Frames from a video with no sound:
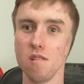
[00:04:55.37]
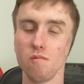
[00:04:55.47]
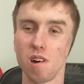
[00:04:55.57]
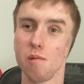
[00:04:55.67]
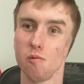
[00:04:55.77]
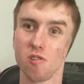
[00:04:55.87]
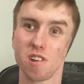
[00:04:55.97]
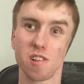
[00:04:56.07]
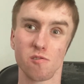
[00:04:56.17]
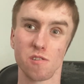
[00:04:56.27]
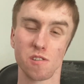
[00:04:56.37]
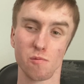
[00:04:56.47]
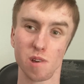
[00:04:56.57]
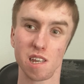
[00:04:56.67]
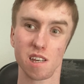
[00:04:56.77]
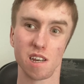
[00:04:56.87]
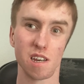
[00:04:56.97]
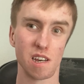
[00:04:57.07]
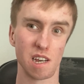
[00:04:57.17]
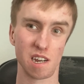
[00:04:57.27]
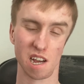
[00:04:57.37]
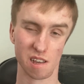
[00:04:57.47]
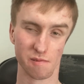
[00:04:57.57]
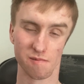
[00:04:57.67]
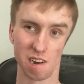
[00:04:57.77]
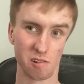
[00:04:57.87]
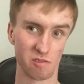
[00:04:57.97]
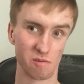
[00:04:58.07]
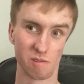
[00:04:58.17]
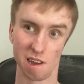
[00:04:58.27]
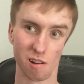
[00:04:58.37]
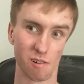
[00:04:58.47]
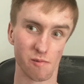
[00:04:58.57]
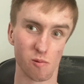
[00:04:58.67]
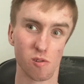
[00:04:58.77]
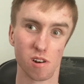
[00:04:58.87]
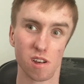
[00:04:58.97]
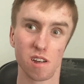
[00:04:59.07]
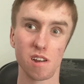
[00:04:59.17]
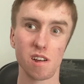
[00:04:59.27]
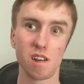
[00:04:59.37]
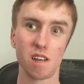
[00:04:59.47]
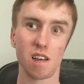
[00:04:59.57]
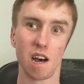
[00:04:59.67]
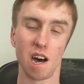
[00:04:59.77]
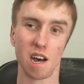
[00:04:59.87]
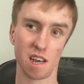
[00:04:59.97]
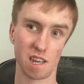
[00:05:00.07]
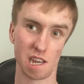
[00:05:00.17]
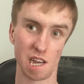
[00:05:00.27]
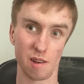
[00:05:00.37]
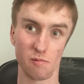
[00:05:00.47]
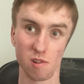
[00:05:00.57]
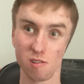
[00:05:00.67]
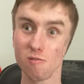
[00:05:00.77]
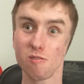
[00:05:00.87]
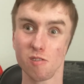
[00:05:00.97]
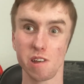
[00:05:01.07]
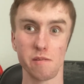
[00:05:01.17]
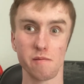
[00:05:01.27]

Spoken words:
When I'm working during the week and I finally get off work, I am usually